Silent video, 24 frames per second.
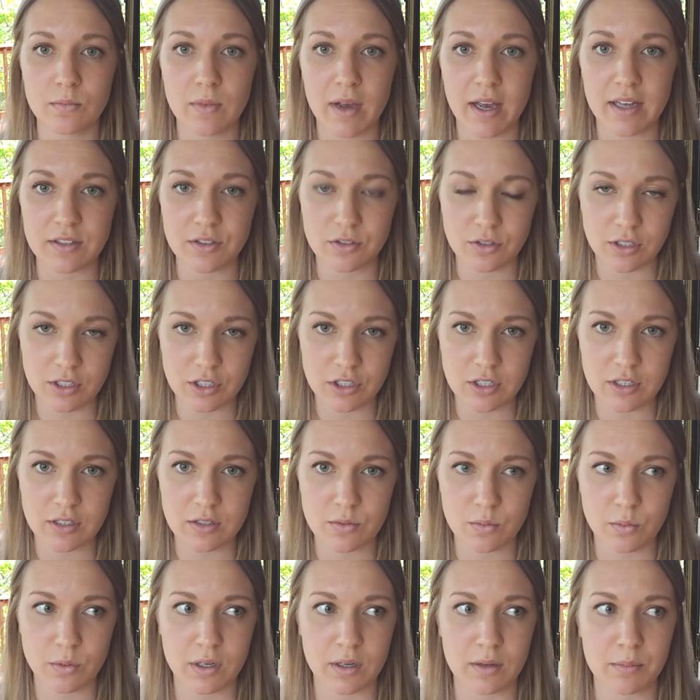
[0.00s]
As
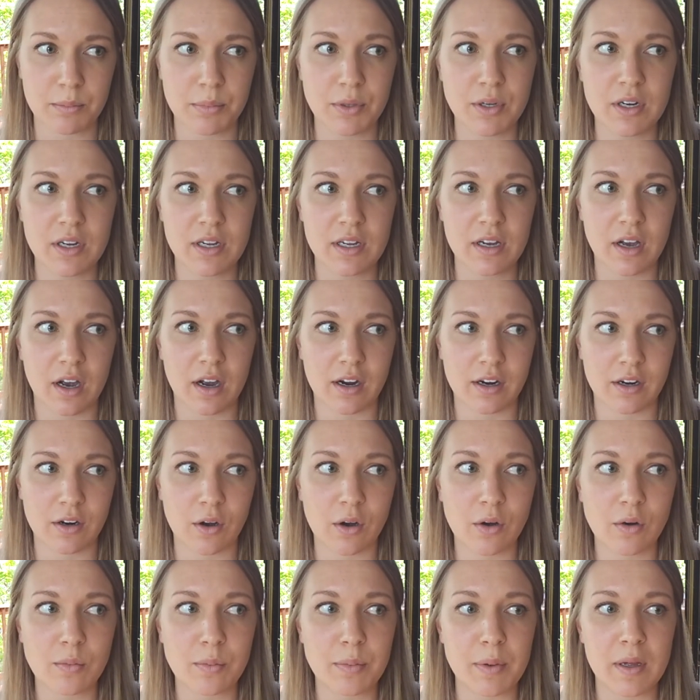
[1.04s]
Christians, we're putting our
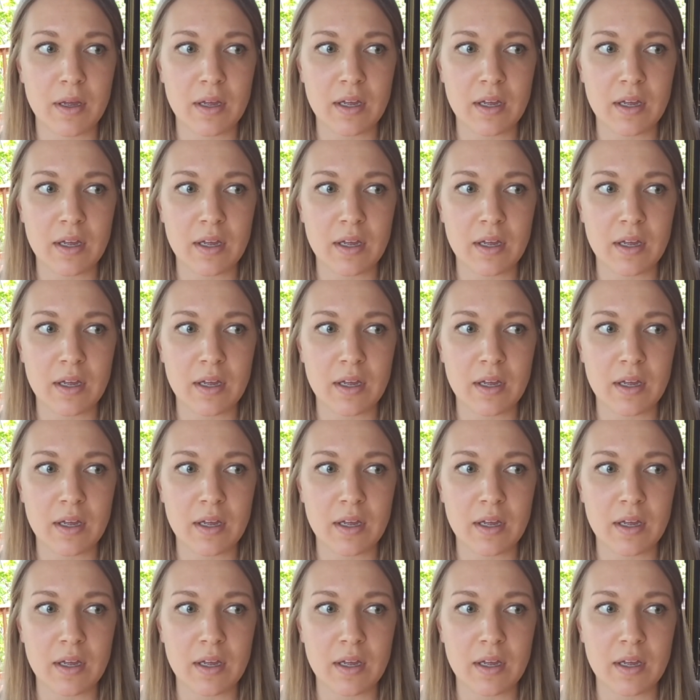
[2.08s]
hope